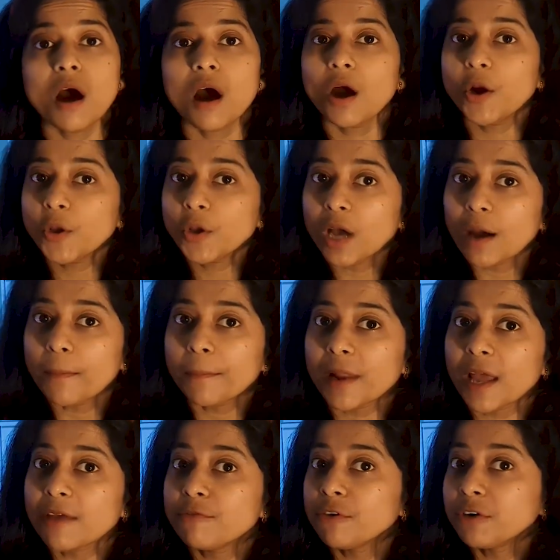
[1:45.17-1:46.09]
how do you
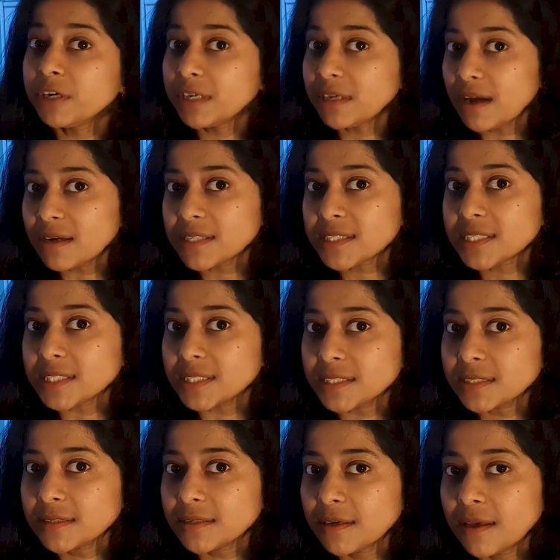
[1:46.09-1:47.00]
apply for TRC?
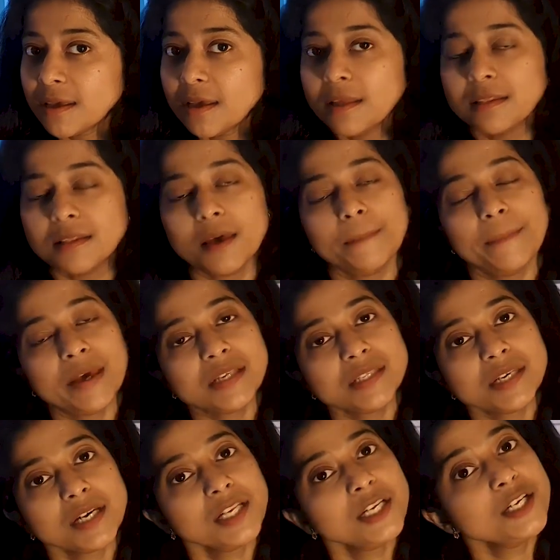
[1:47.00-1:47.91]
There are
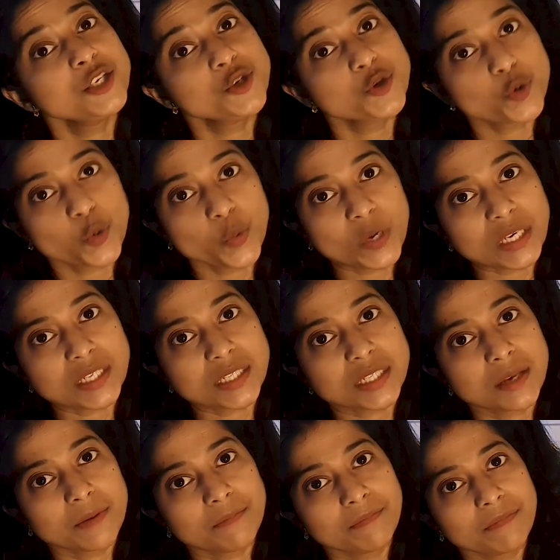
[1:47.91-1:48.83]
basically two
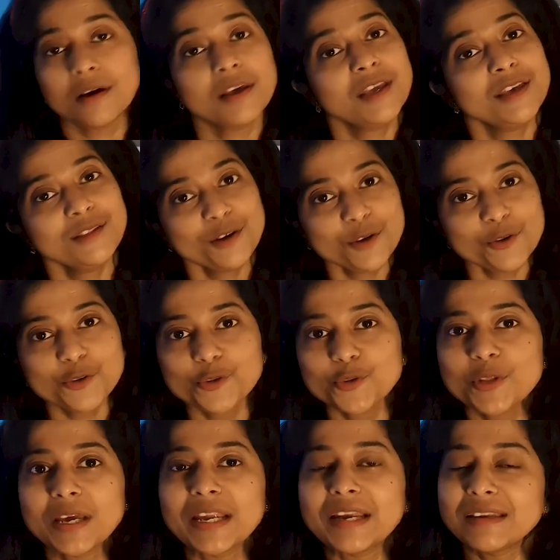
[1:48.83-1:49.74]
ways. Either you do
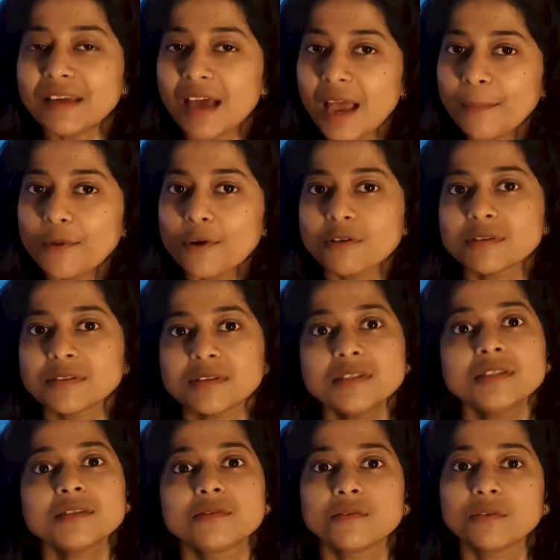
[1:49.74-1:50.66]
the entire
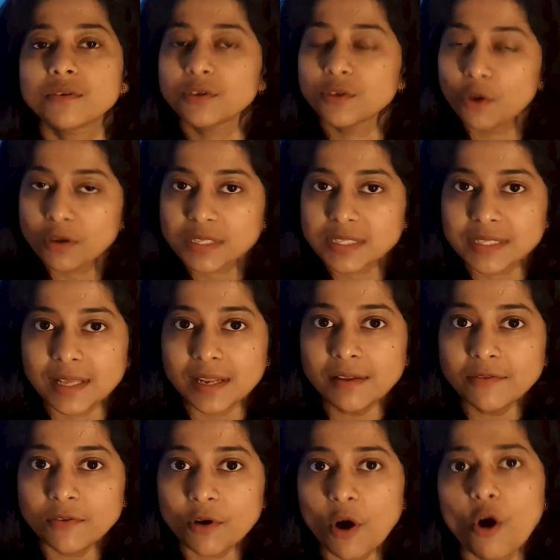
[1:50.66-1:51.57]
process yourself,
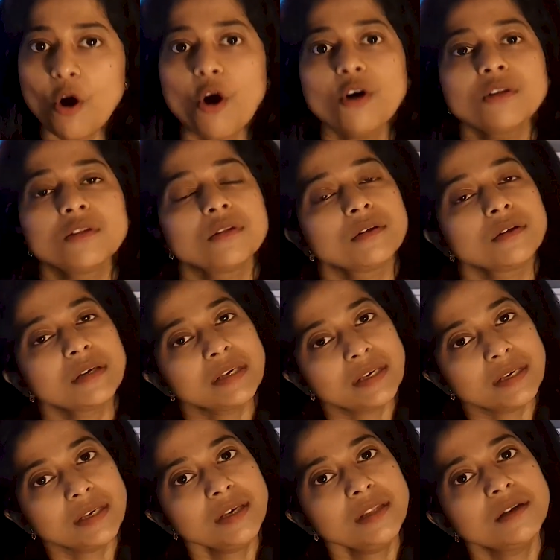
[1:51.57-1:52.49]
or
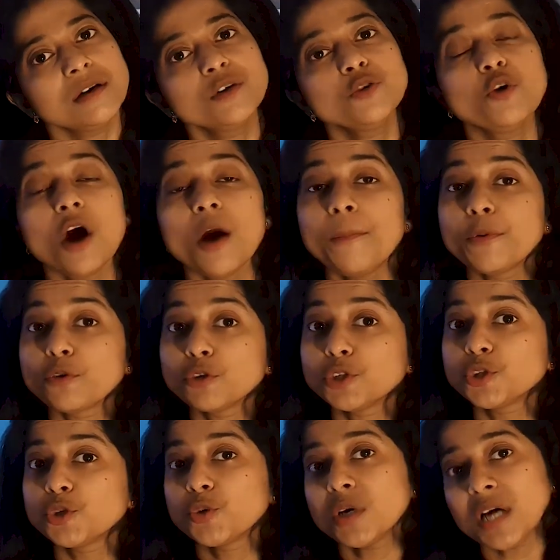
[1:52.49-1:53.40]
either you
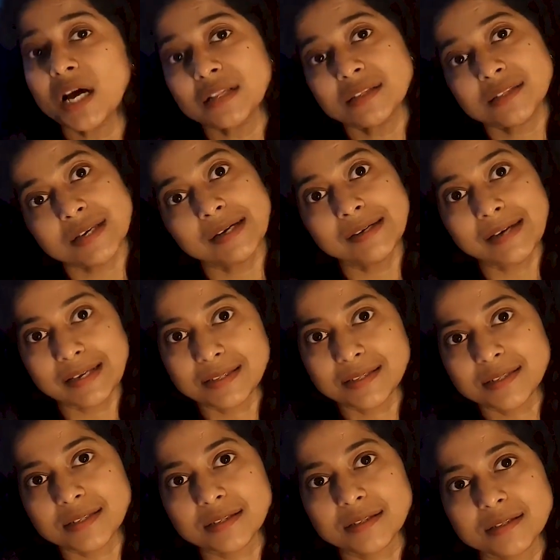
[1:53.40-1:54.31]
approach through a
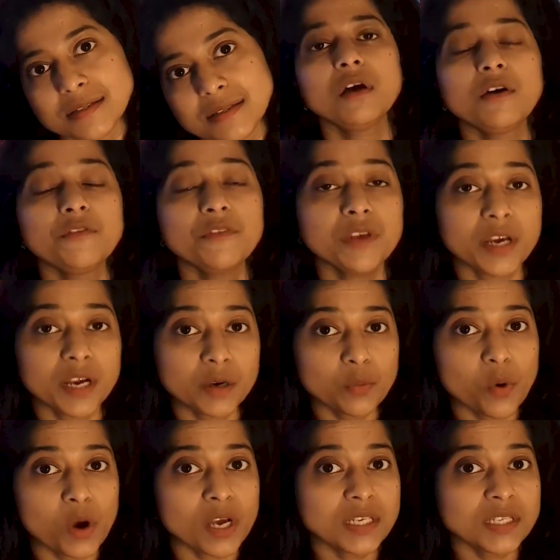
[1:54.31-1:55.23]
consultancy. We
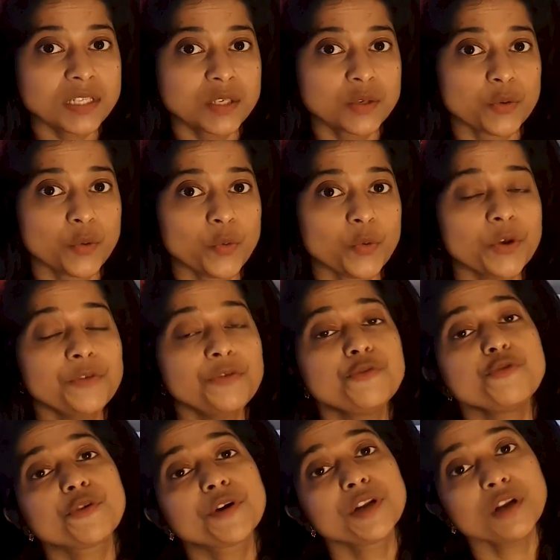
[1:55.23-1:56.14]
advise you, if
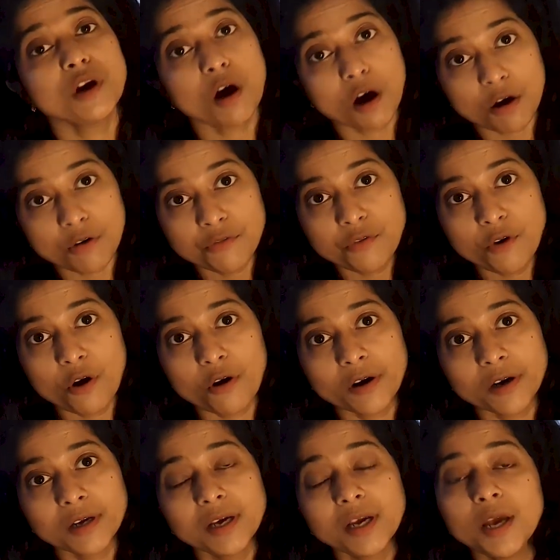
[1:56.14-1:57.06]
you can
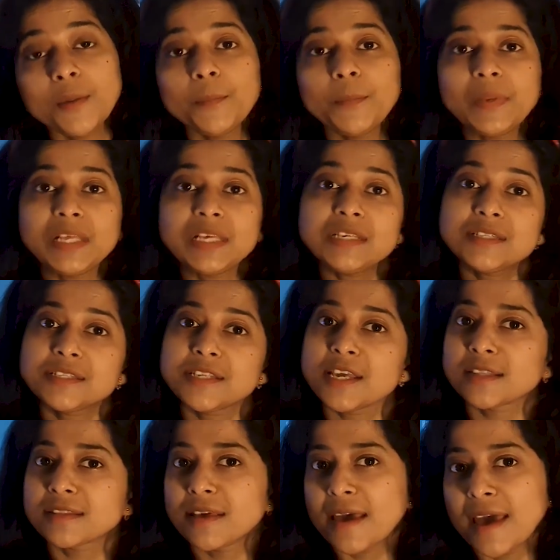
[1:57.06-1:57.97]
afford, please
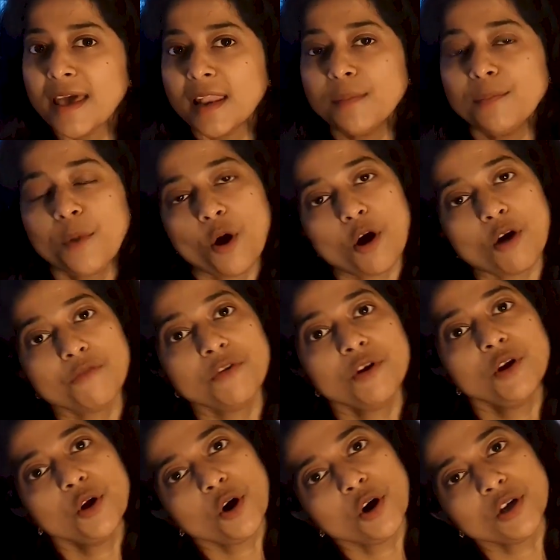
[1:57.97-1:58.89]
take the help of a
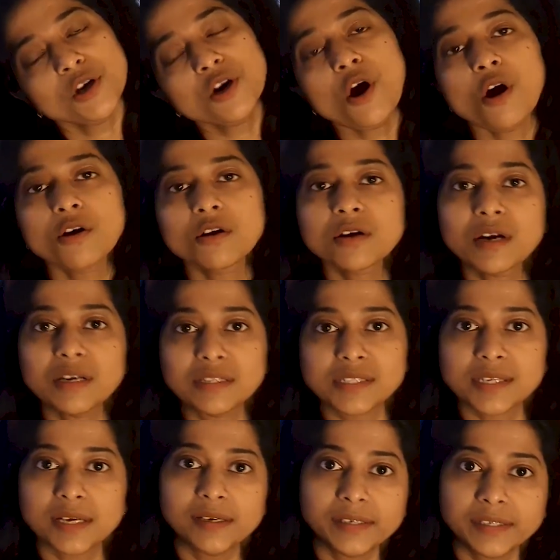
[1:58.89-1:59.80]
lawyer or a
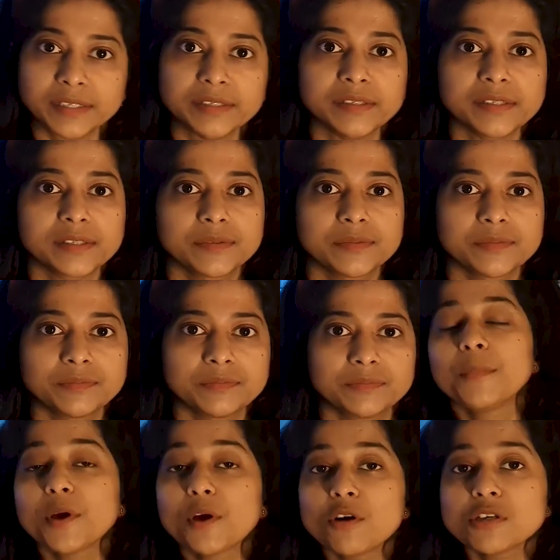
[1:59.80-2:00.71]
consultant.
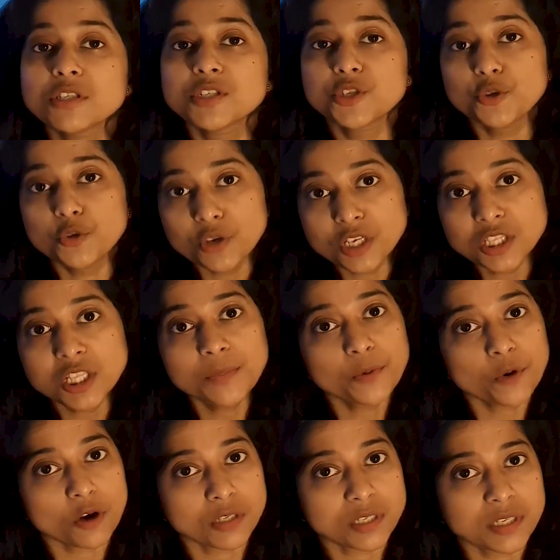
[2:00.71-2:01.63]
Because during the
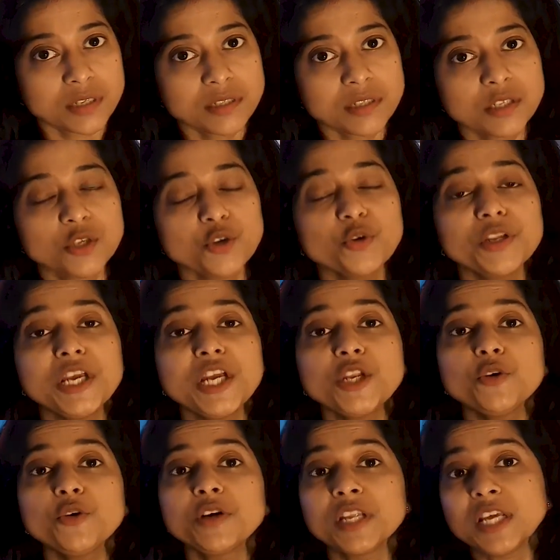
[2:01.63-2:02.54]
process, you need to